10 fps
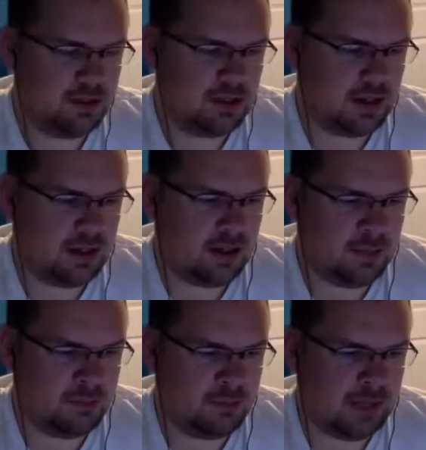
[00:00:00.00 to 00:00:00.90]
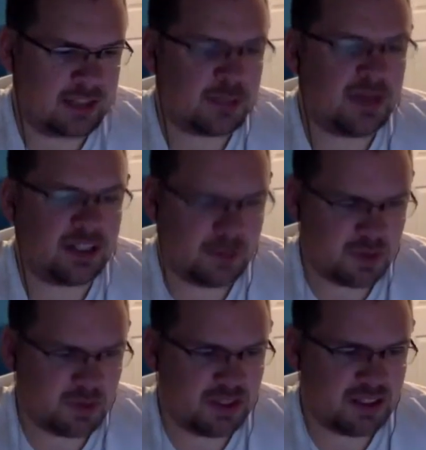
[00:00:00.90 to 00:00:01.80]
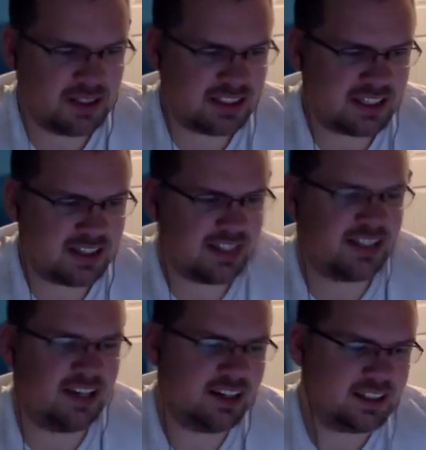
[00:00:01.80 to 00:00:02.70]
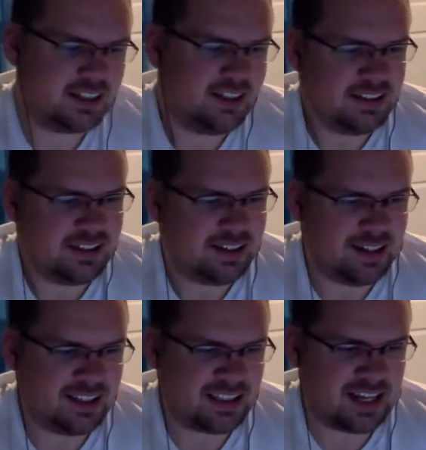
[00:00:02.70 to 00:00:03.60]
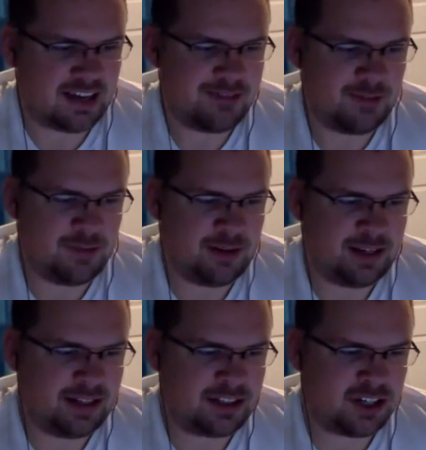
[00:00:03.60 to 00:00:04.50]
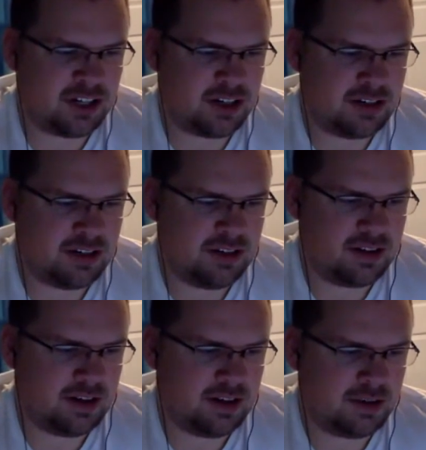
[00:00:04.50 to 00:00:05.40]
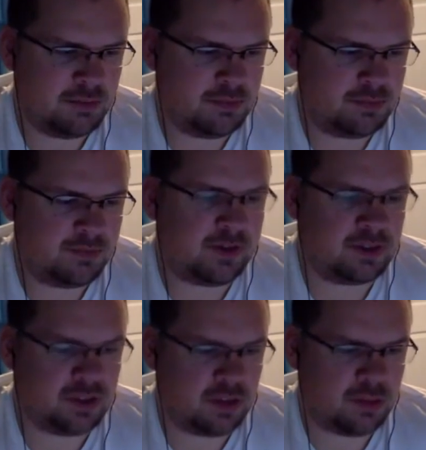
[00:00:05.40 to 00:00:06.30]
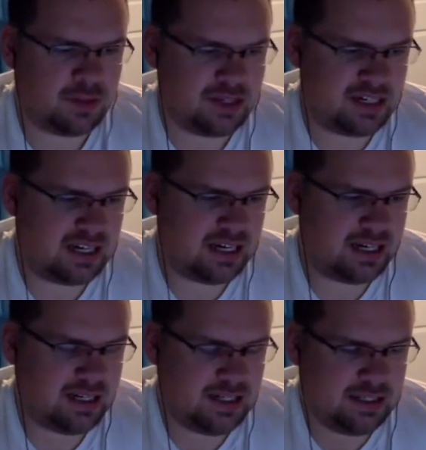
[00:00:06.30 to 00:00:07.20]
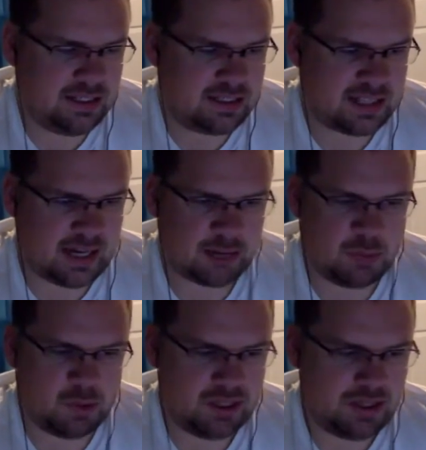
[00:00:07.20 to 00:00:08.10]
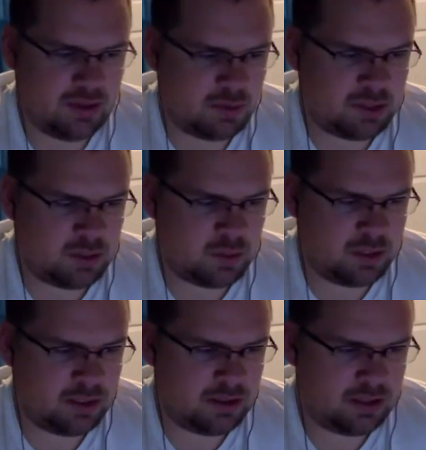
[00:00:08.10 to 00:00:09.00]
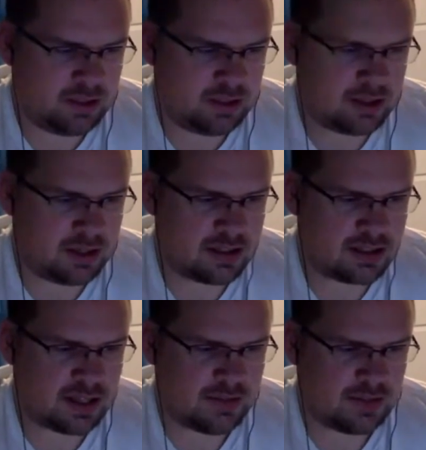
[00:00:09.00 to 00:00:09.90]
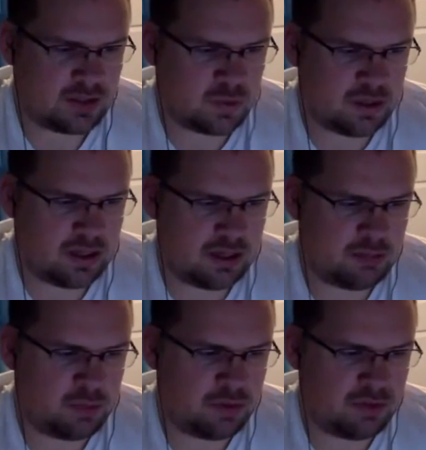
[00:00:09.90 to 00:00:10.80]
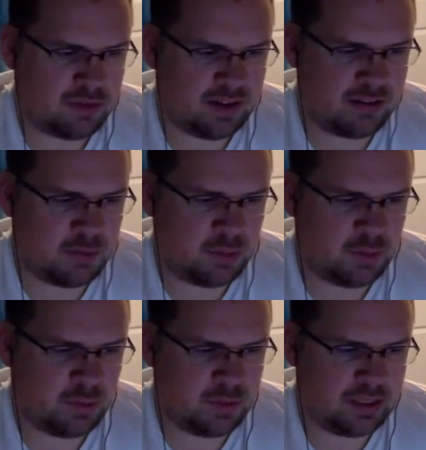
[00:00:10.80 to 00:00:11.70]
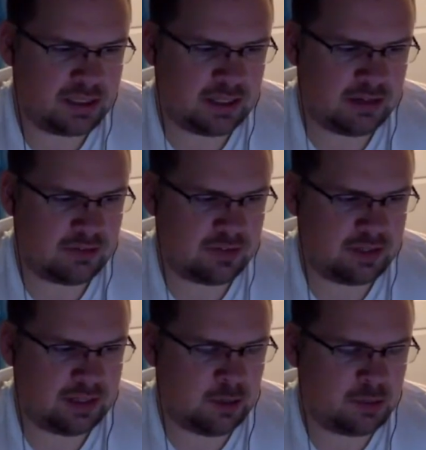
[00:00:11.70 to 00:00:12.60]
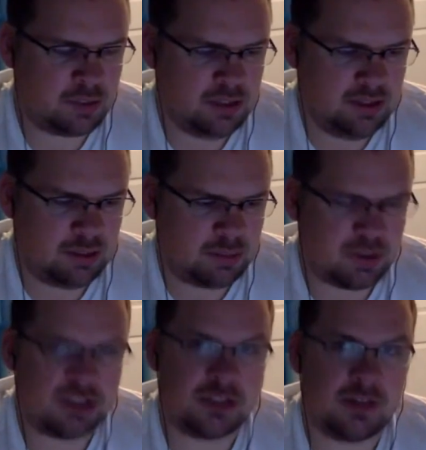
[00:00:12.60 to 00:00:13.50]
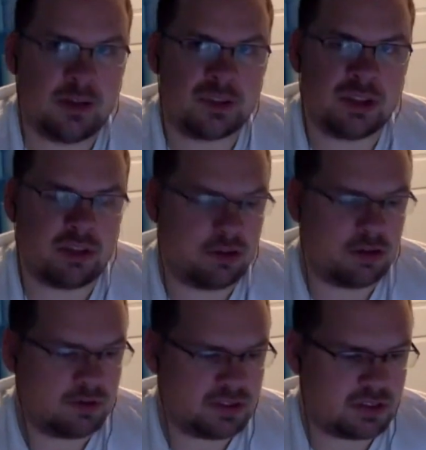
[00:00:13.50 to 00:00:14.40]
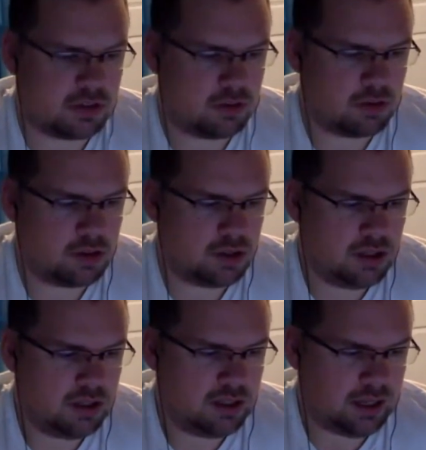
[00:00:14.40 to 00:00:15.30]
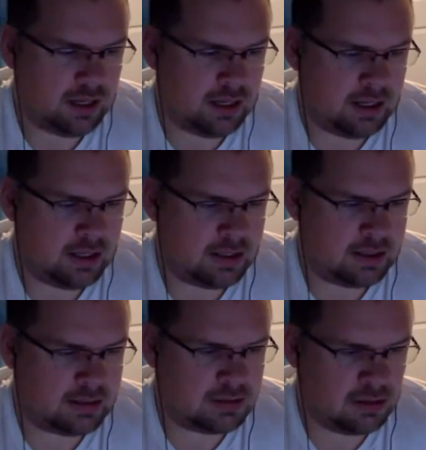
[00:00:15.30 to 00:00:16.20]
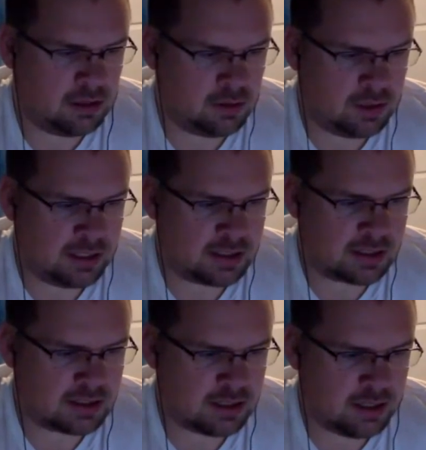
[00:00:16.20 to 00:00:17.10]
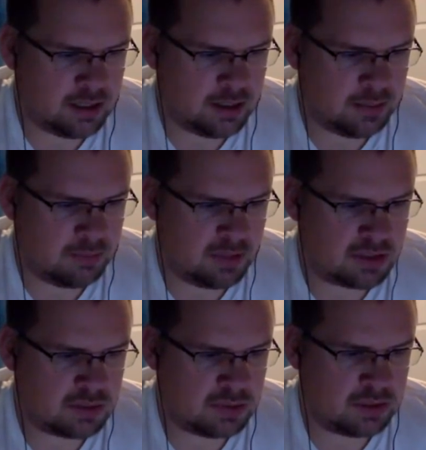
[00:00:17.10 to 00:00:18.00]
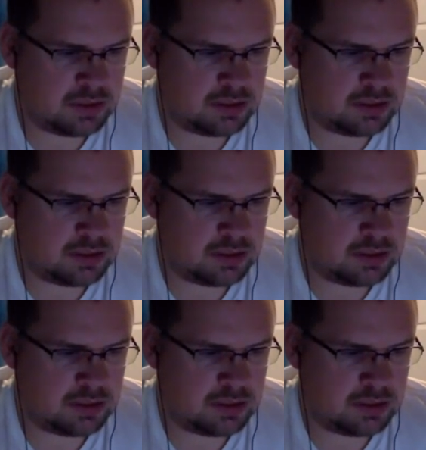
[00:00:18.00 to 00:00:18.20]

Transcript: Last matchup of the week. Let's get this done here. Zach 4-8. Jared fell to 3-9. Zach pulling out a big win. Cousins having a 29.5 point week definitely helped. I'm pretty sure that was a third of his score. And low lights this week.